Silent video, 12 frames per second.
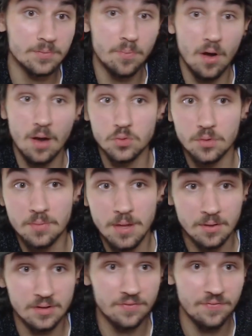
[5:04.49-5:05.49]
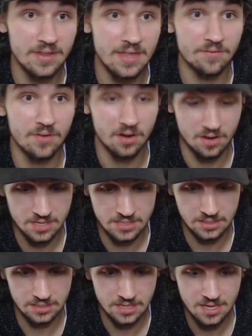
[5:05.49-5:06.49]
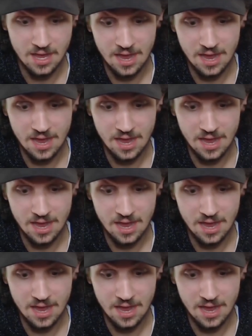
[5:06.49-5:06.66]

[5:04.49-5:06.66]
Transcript: Barbs would be able to defend that very easily.